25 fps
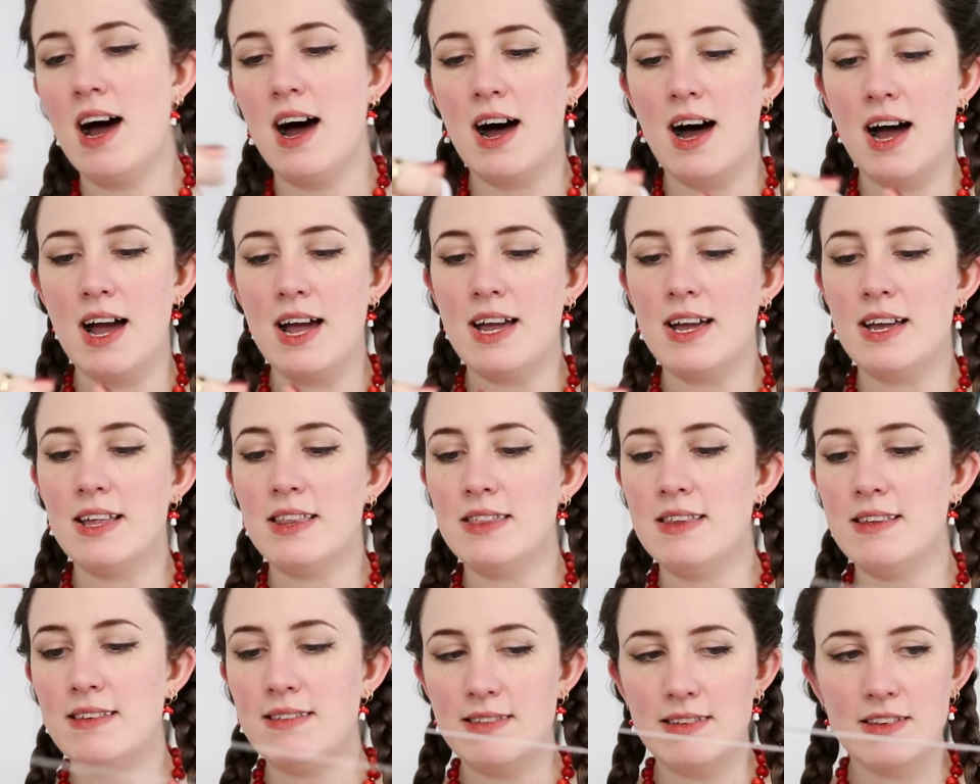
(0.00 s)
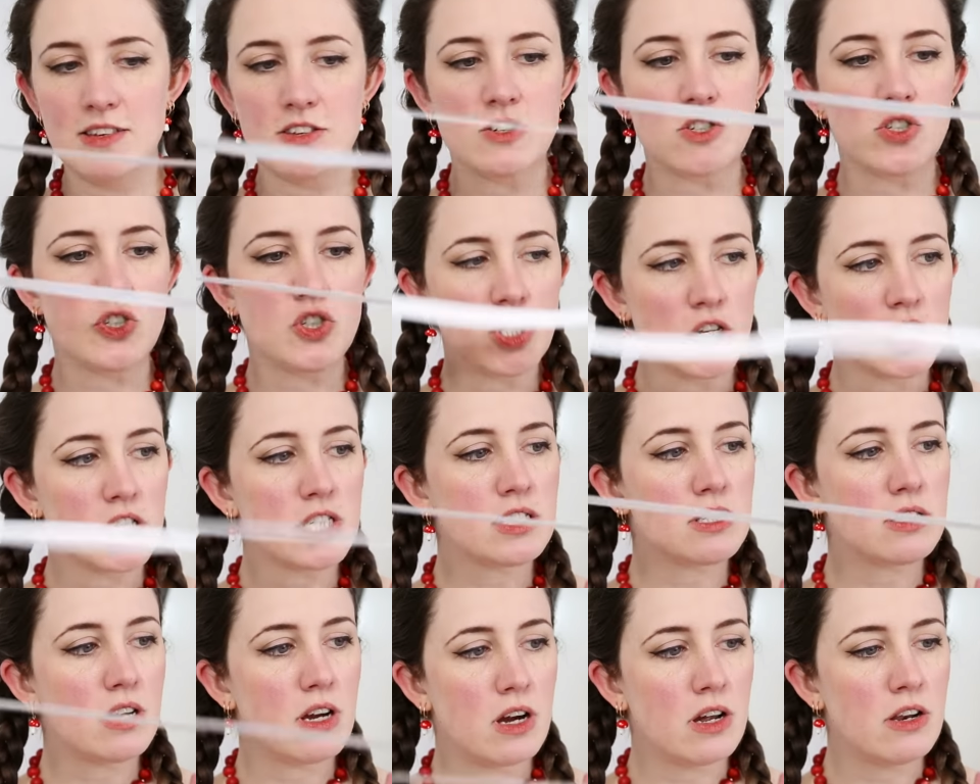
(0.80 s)
I this is
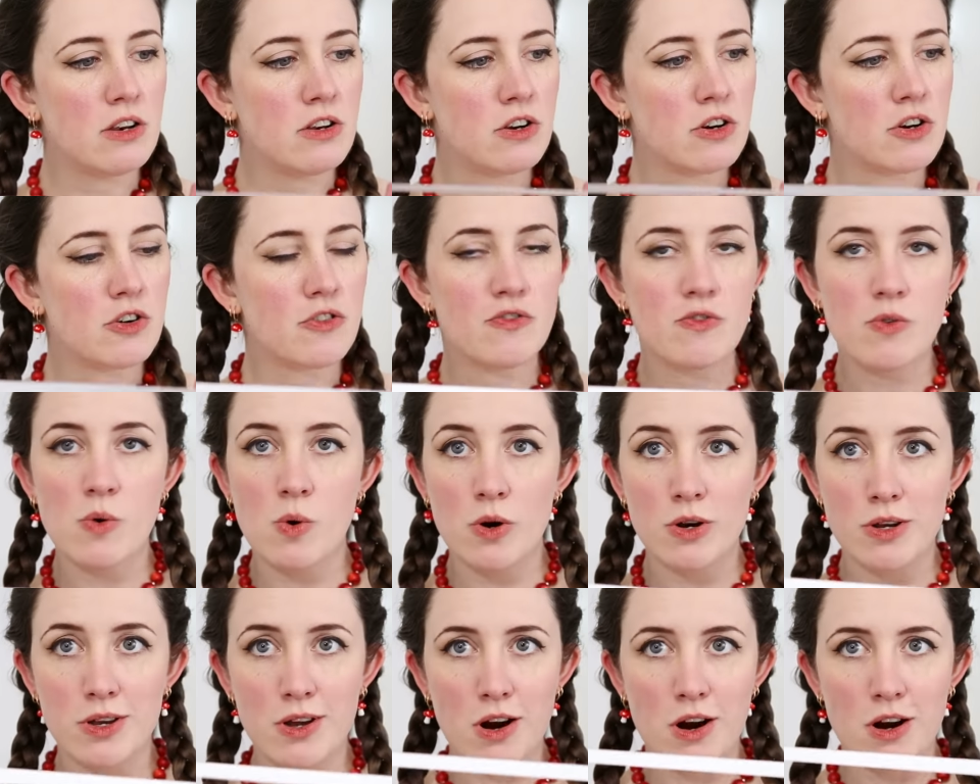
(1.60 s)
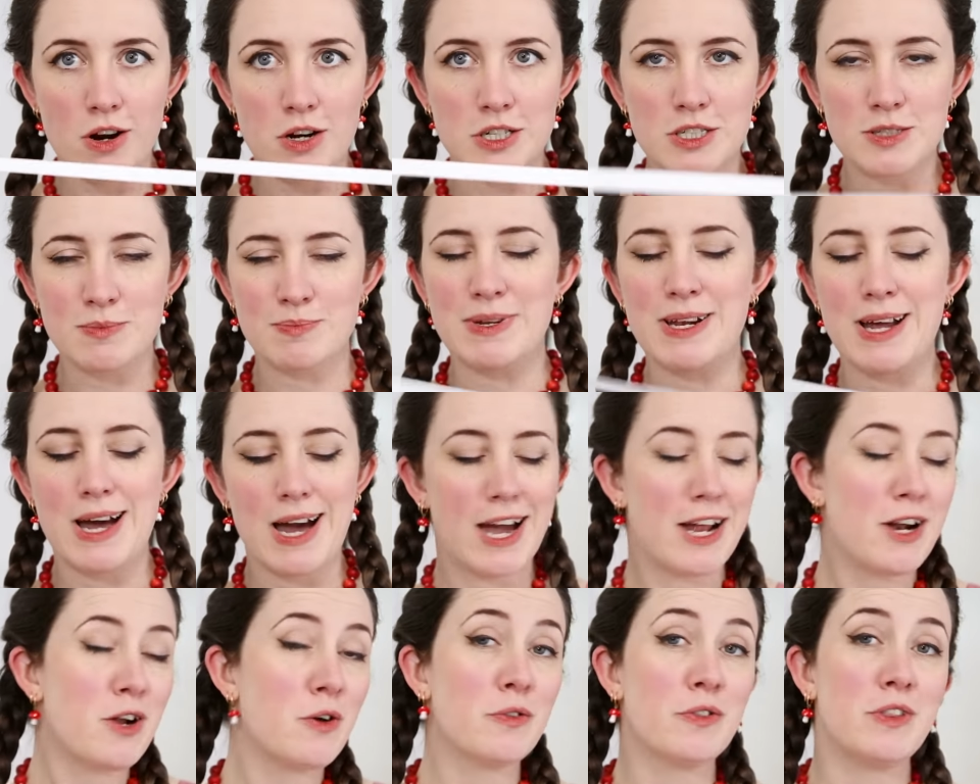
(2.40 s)
just under four yards, but
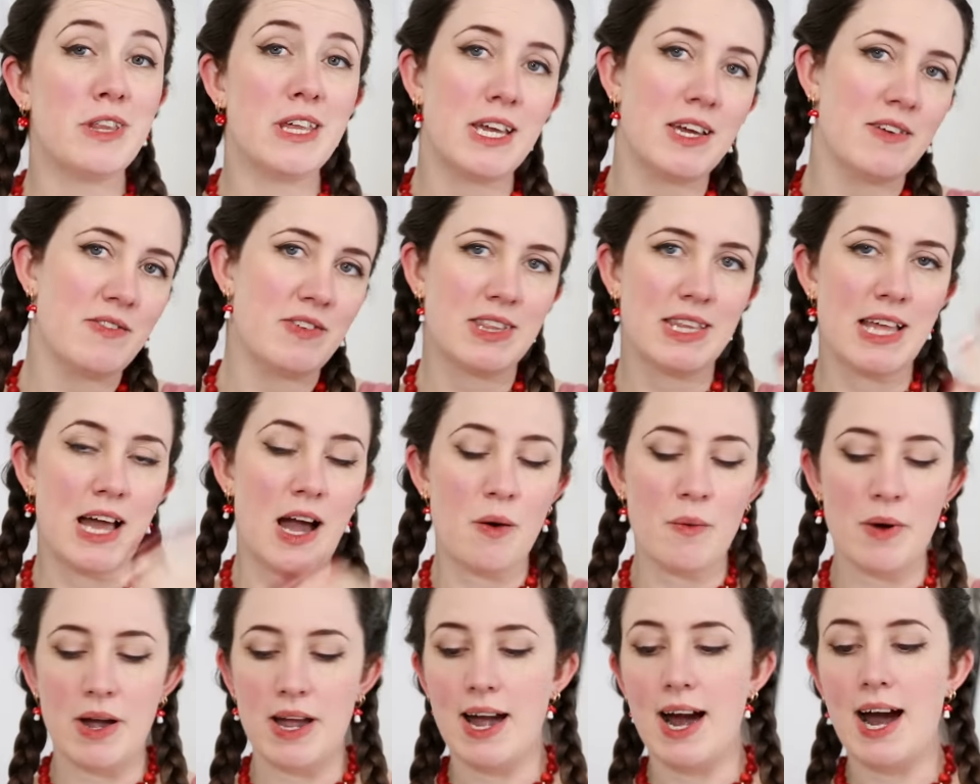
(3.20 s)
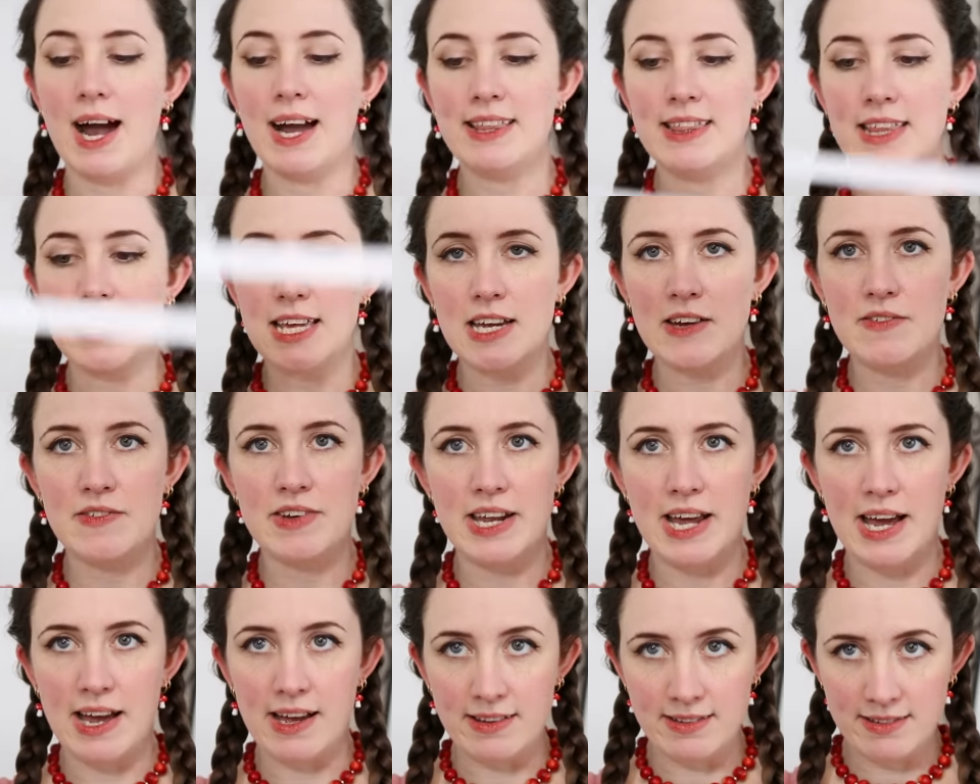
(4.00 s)
I don't think of it that way. I think
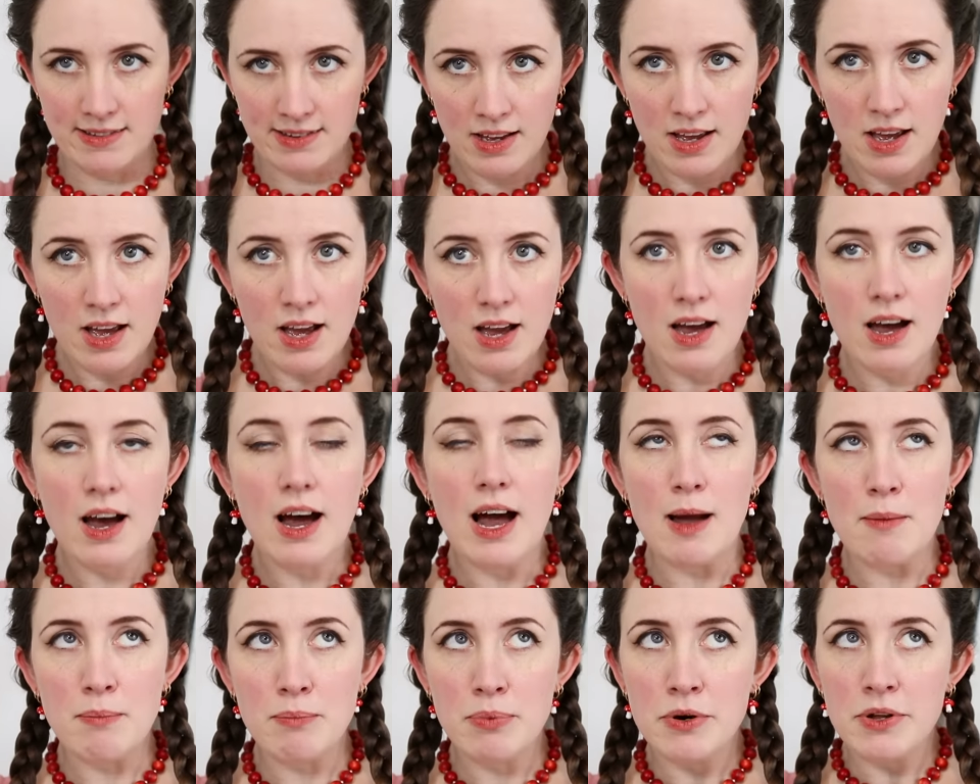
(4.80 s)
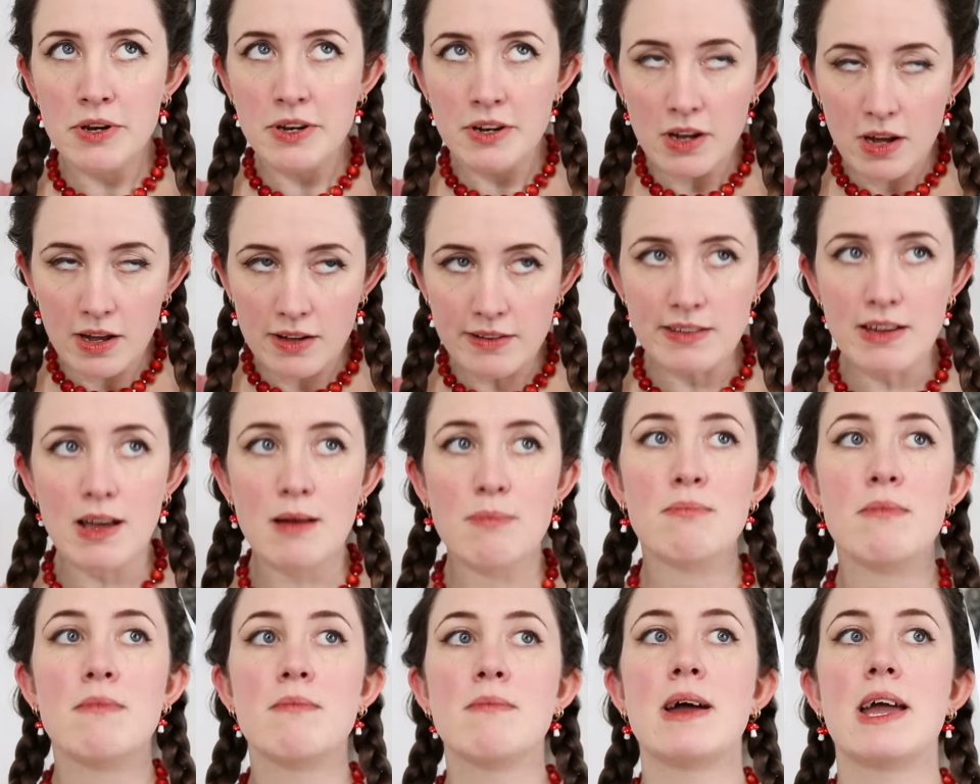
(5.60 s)
of it as I put it on
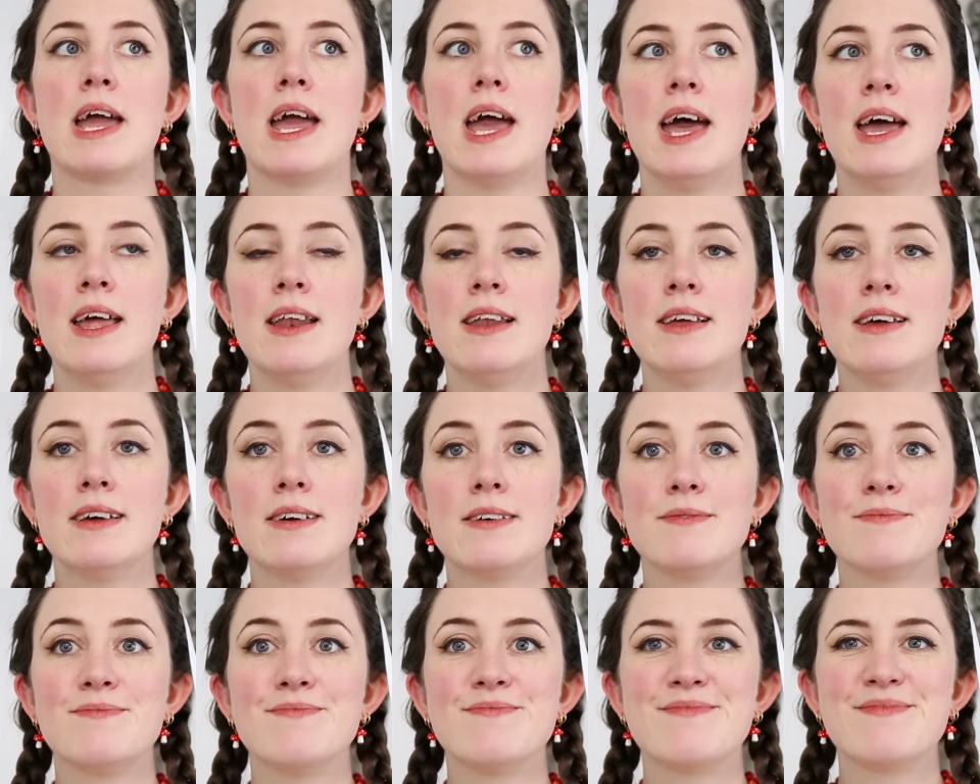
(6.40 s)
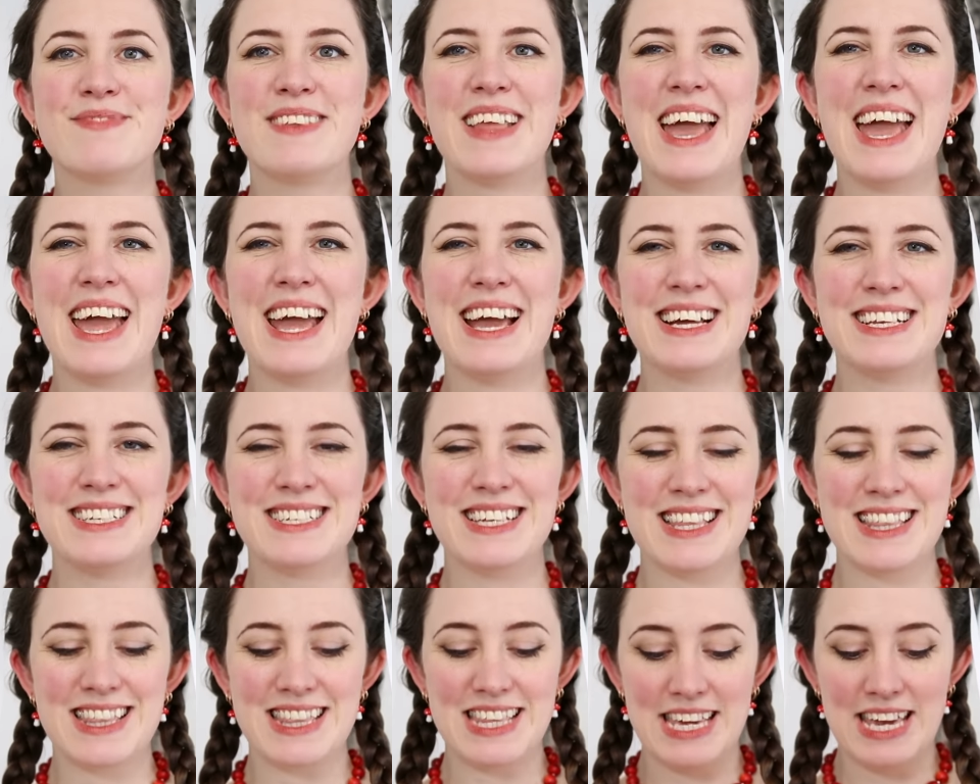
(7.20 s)
top of my head
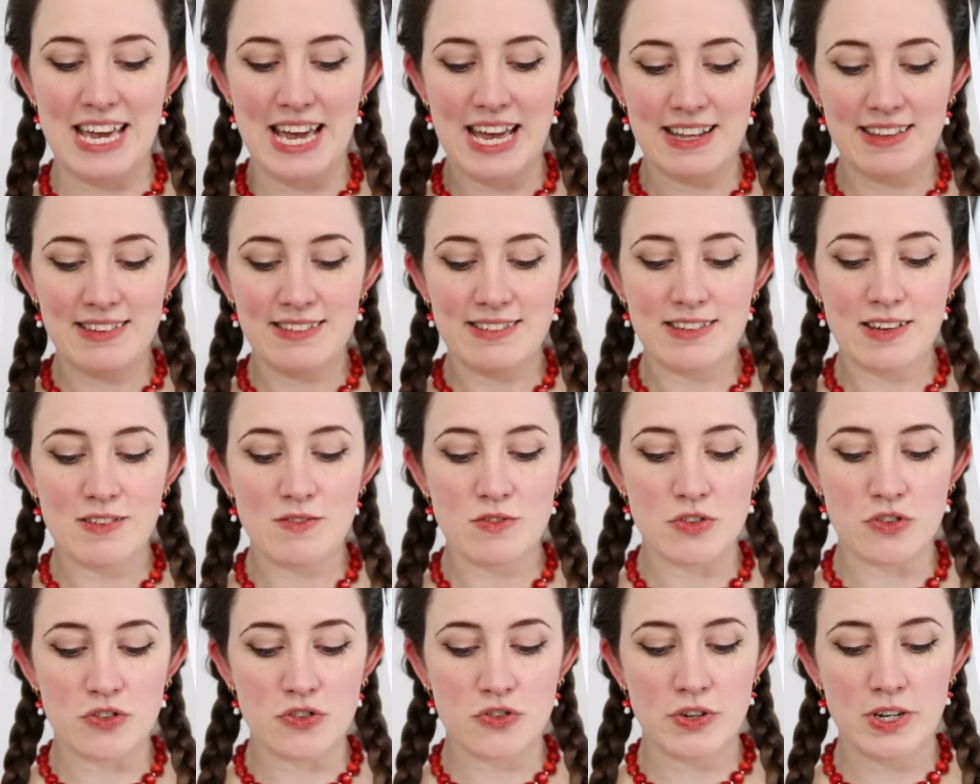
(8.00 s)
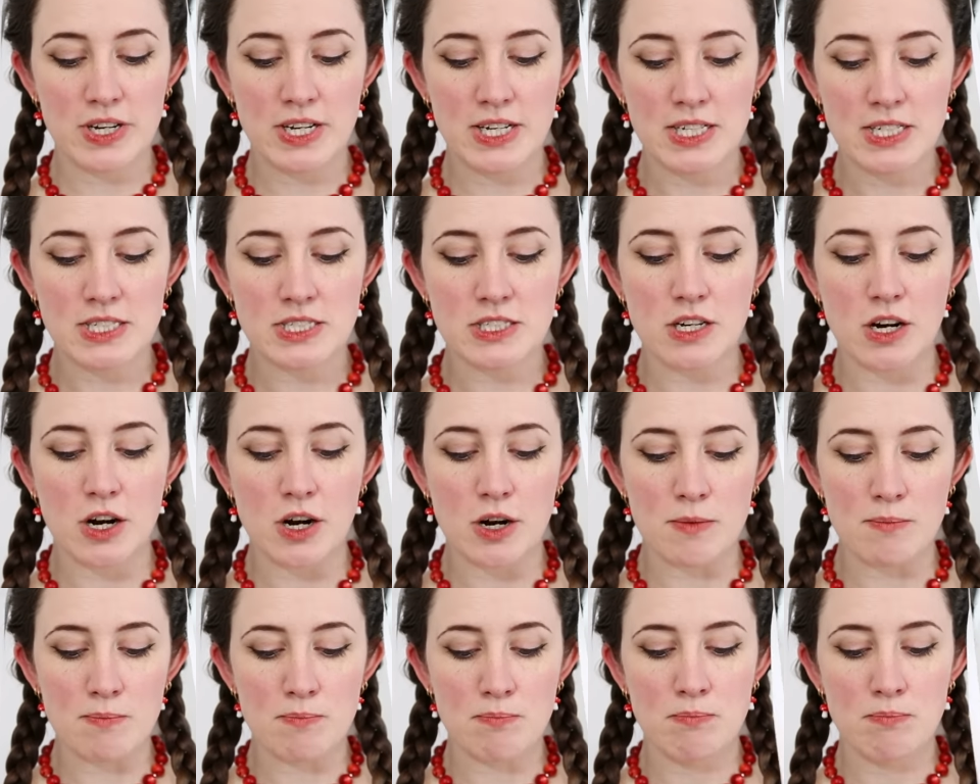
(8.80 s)
and the ends of the strings are